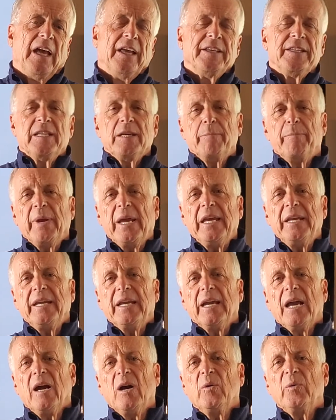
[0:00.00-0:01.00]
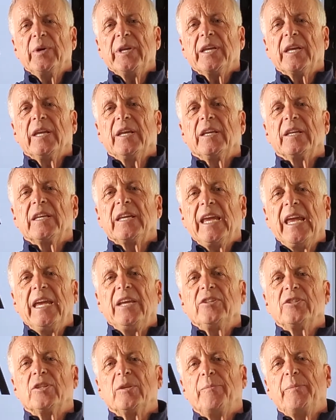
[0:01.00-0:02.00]
debating how we can
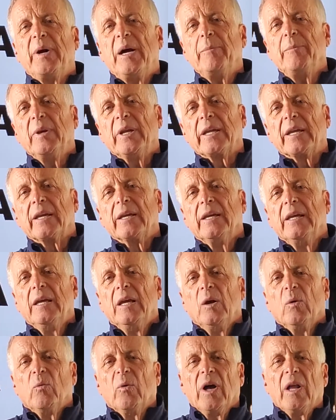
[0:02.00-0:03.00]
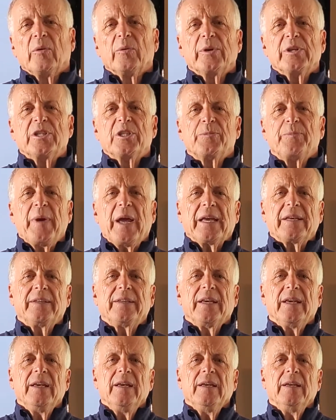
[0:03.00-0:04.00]
engage the public while
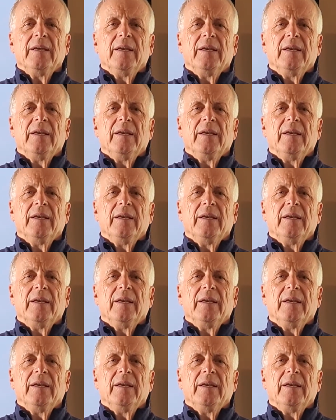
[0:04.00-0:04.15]
respecting